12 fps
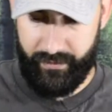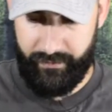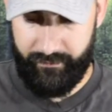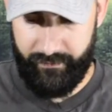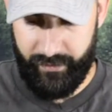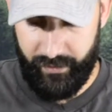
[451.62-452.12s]

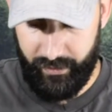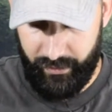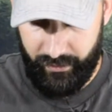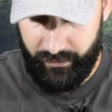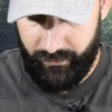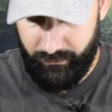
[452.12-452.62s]
of
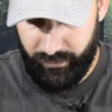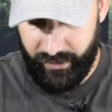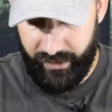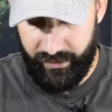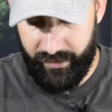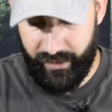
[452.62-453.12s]
the
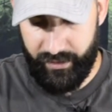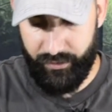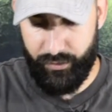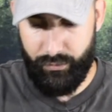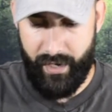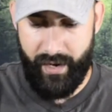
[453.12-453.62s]
blade that I
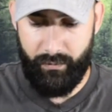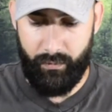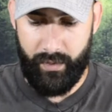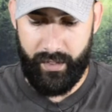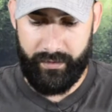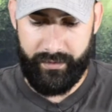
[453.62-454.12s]
do not
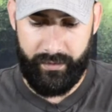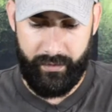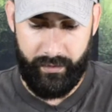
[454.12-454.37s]
want